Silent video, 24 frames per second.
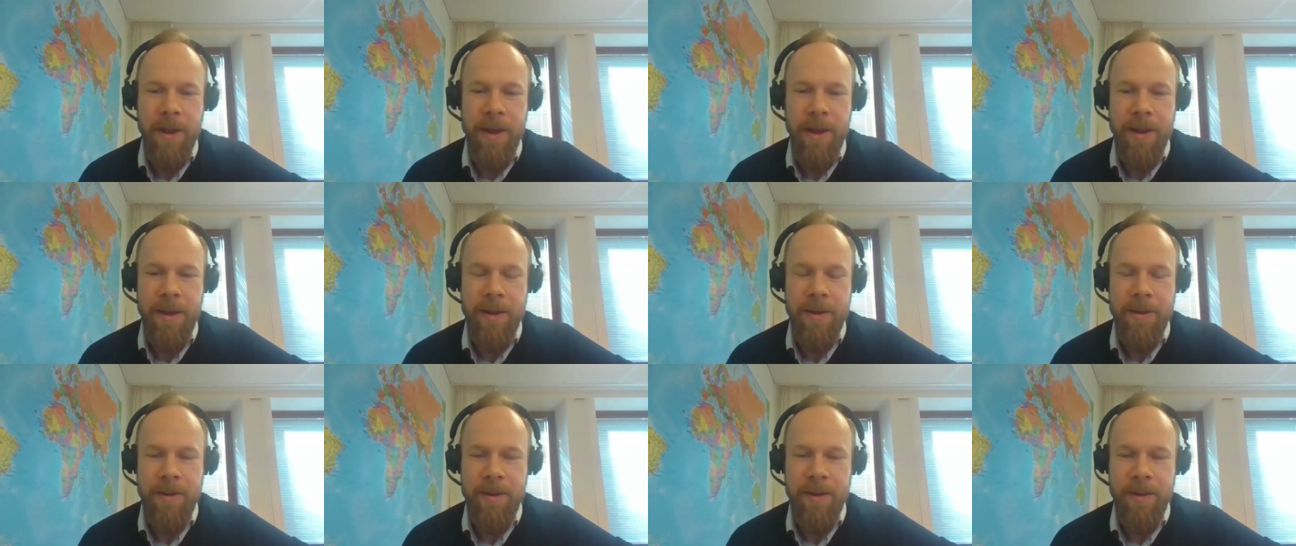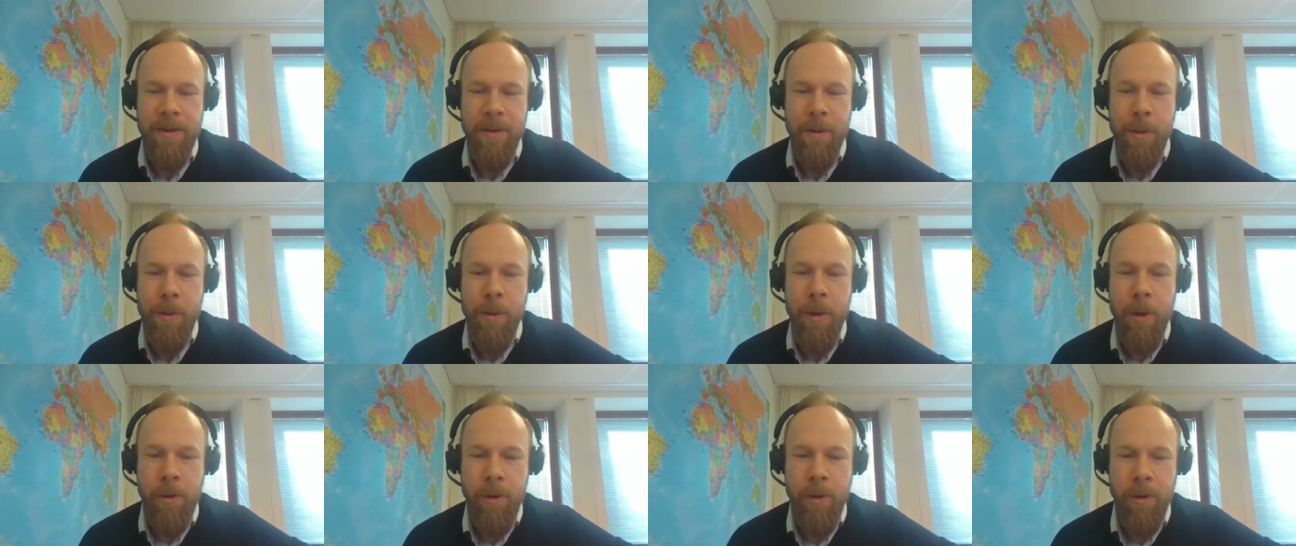and you know,
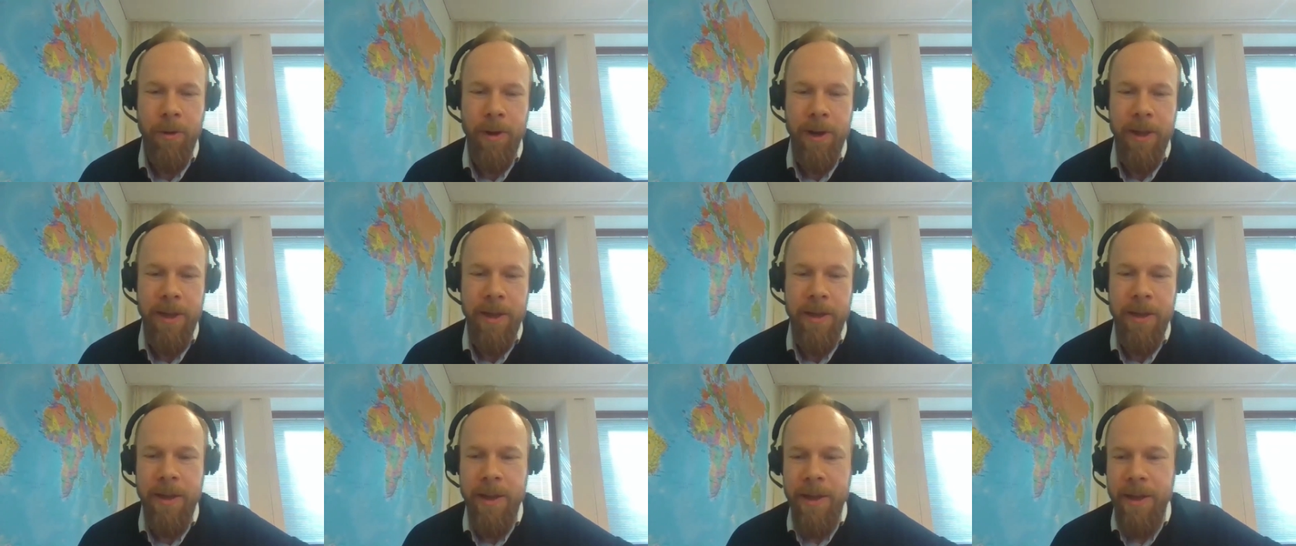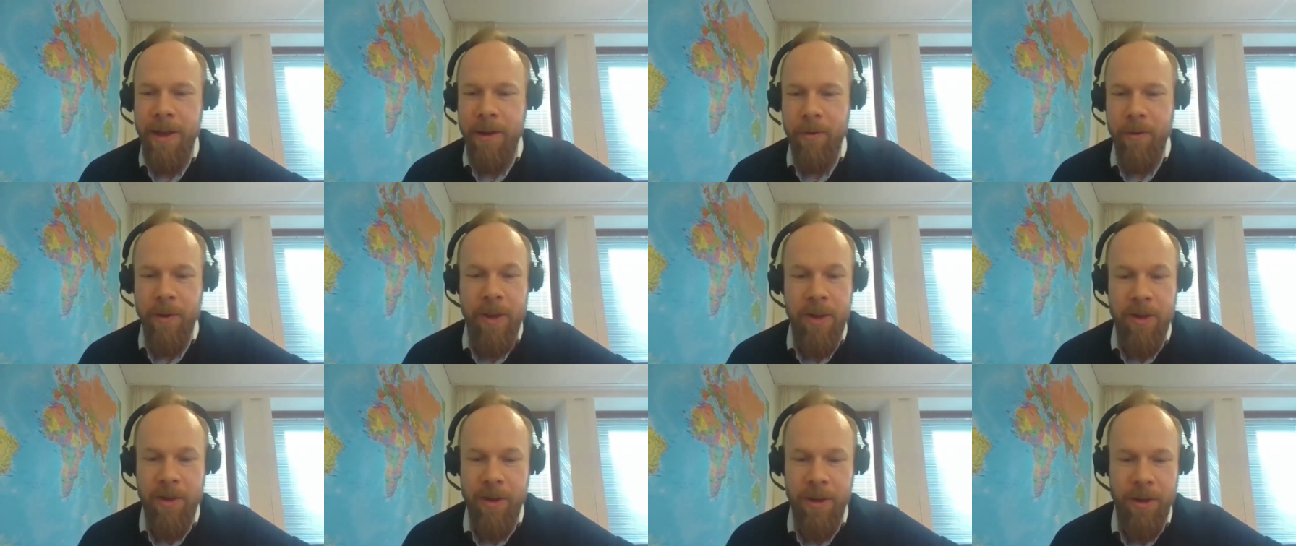thoroughly
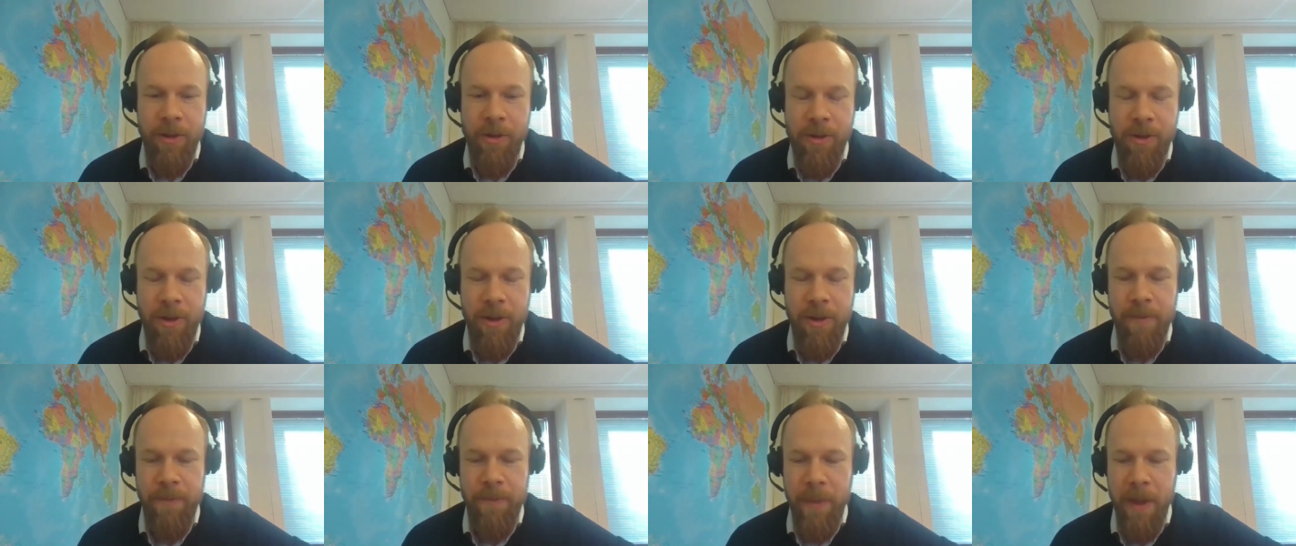researched,